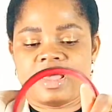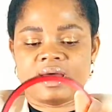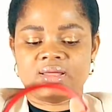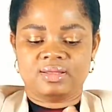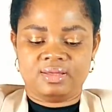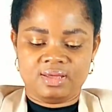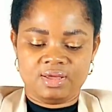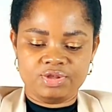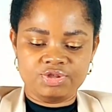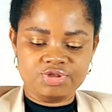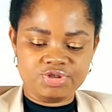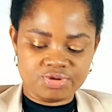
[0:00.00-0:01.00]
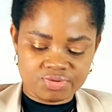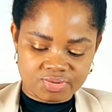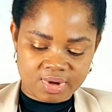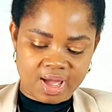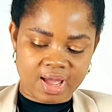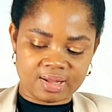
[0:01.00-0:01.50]
yeah
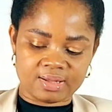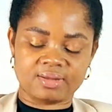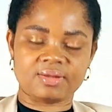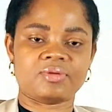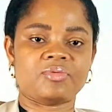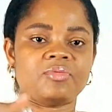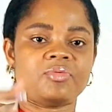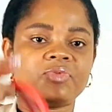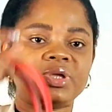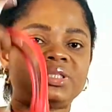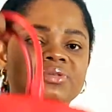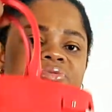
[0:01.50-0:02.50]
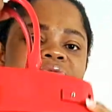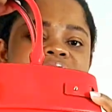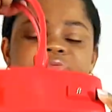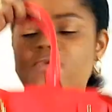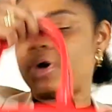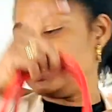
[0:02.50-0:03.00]
new and with
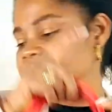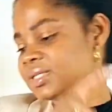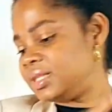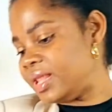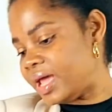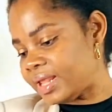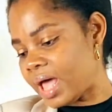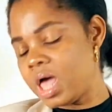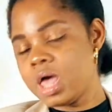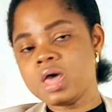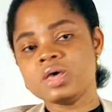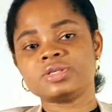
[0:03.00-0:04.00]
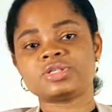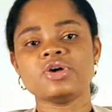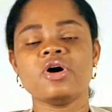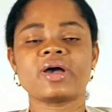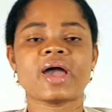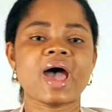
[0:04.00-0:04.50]
good quality leather
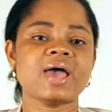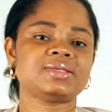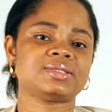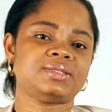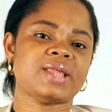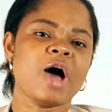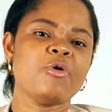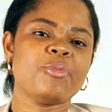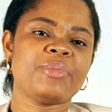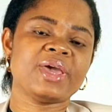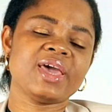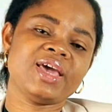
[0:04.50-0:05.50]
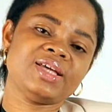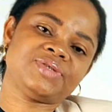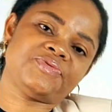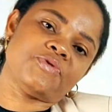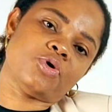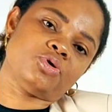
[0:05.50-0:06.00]
so guys that will be
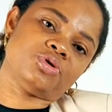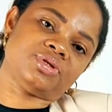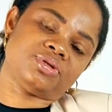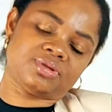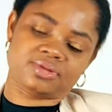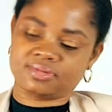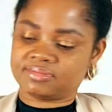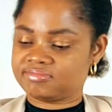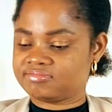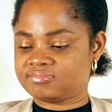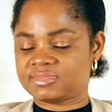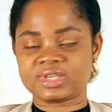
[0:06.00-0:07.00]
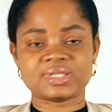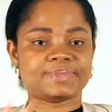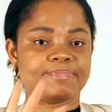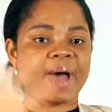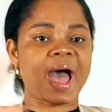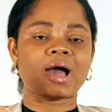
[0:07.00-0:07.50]
it for this
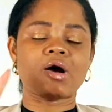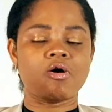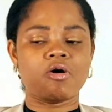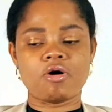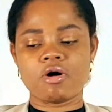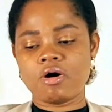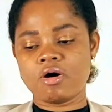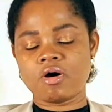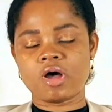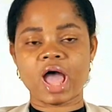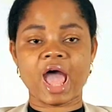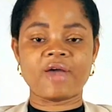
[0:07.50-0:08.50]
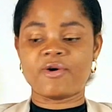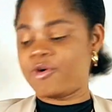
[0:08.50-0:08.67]
bag haul i